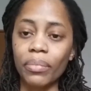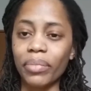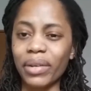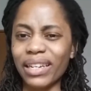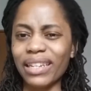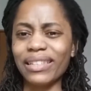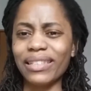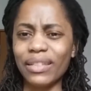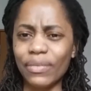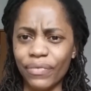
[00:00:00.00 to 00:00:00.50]

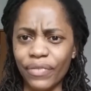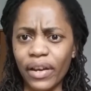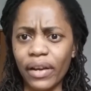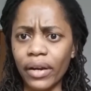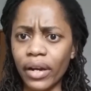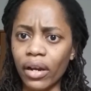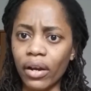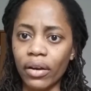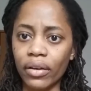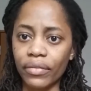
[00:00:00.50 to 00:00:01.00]
But it's
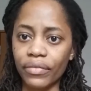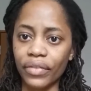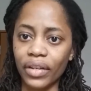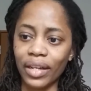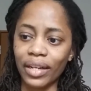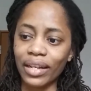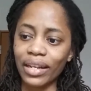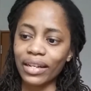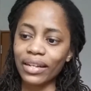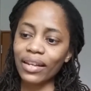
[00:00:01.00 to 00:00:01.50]
very
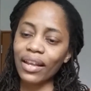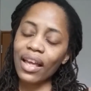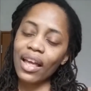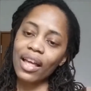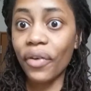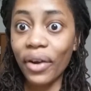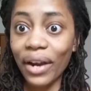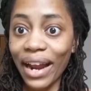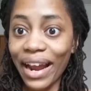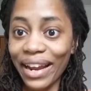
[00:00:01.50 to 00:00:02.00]
convenient.
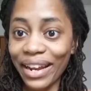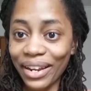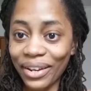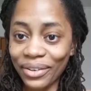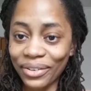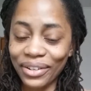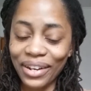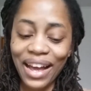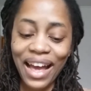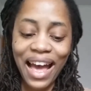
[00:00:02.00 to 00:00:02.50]
Before I
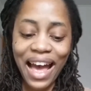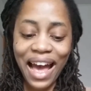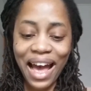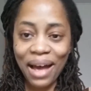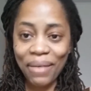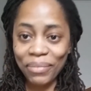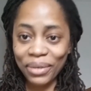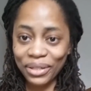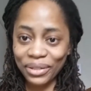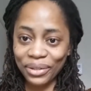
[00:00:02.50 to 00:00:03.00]
go,
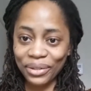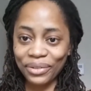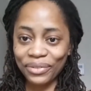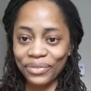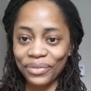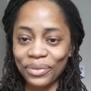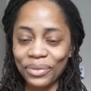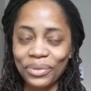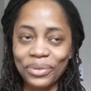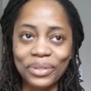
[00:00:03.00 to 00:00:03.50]

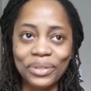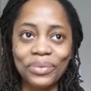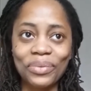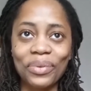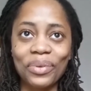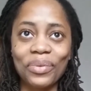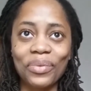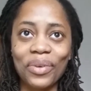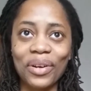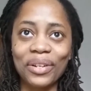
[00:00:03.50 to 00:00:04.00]
Amadofu, who's
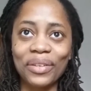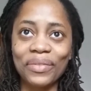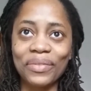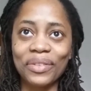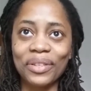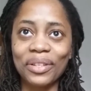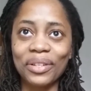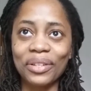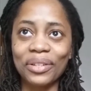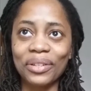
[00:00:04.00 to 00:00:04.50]
one
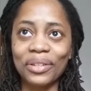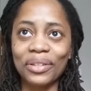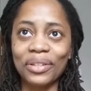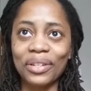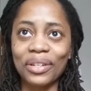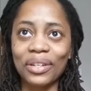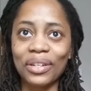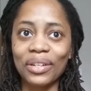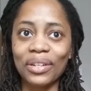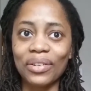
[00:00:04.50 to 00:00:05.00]
of
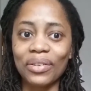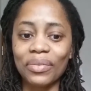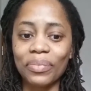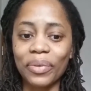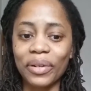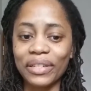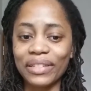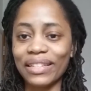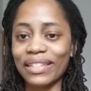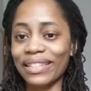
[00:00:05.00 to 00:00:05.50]
the
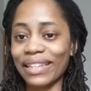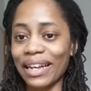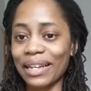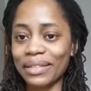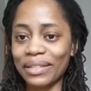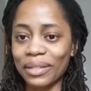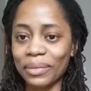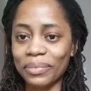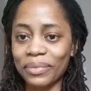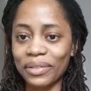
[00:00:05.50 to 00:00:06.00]
persons I
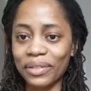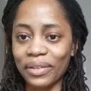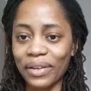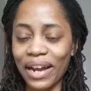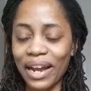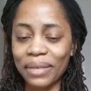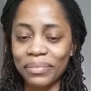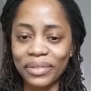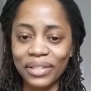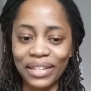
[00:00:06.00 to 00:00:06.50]

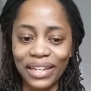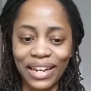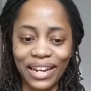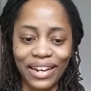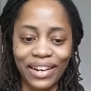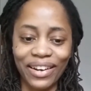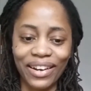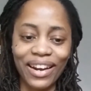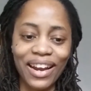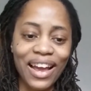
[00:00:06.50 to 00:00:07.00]
subscribe to
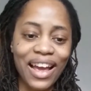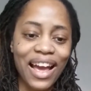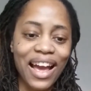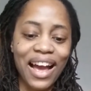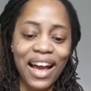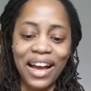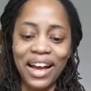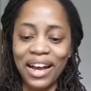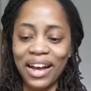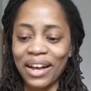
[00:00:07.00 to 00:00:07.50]
here,
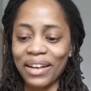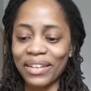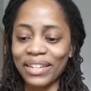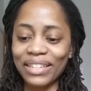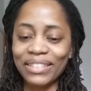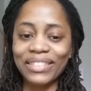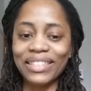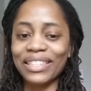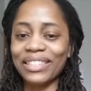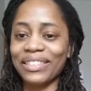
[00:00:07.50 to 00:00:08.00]

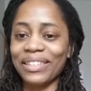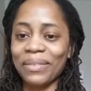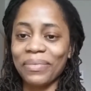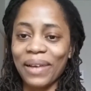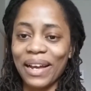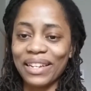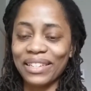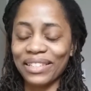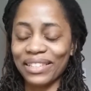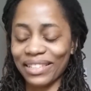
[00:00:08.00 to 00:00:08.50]
lives in
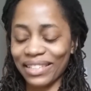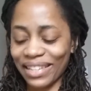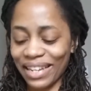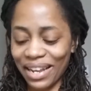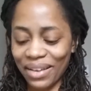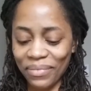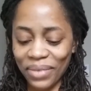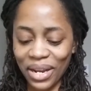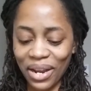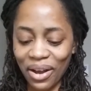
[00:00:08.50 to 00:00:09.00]
Japan just
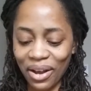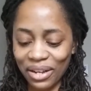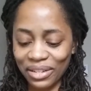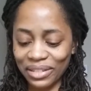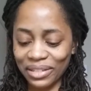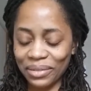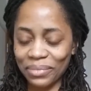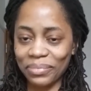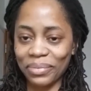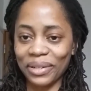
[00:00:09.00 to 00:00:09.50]
like me.
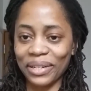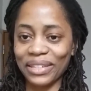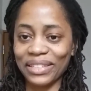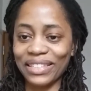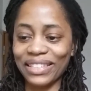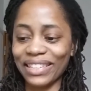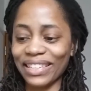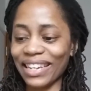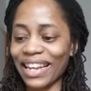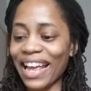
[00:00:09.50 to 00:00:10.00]
Awesome
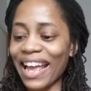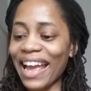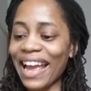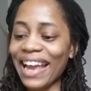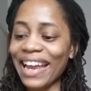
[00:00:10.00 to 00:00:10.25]
person.